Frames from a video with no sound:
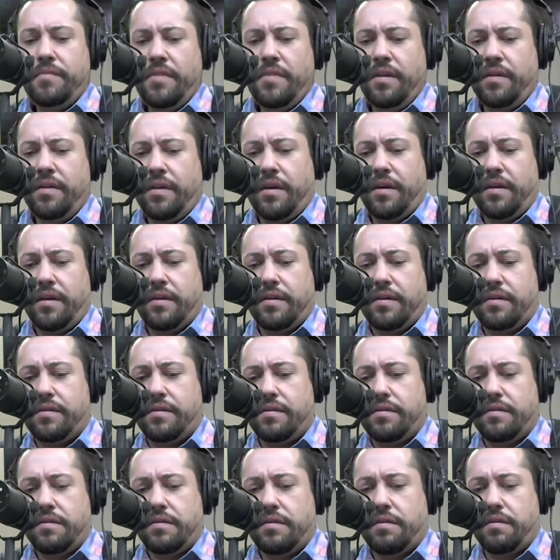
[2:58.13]

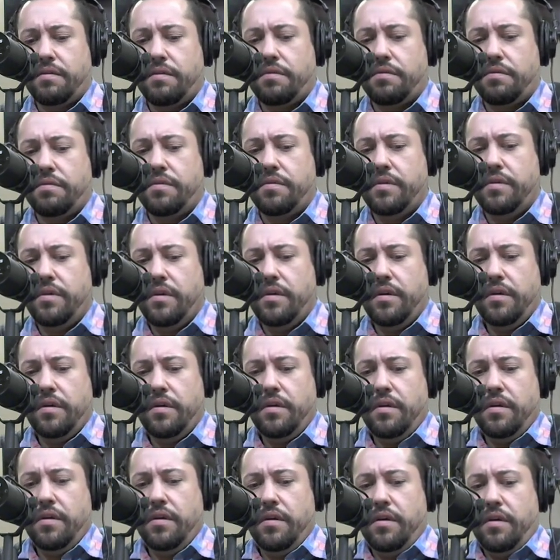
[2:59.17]
And so
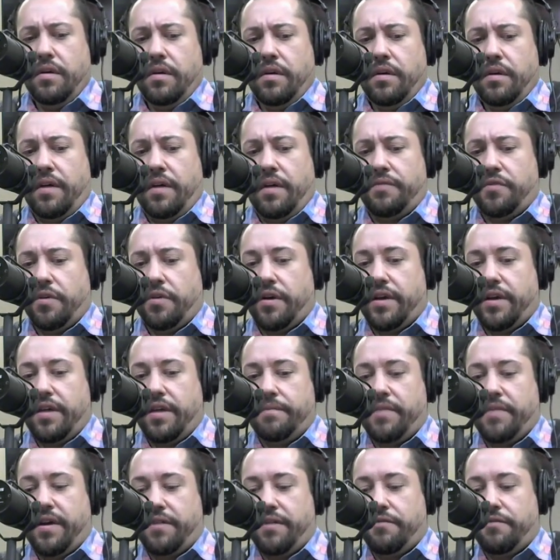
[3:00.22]
after I came back from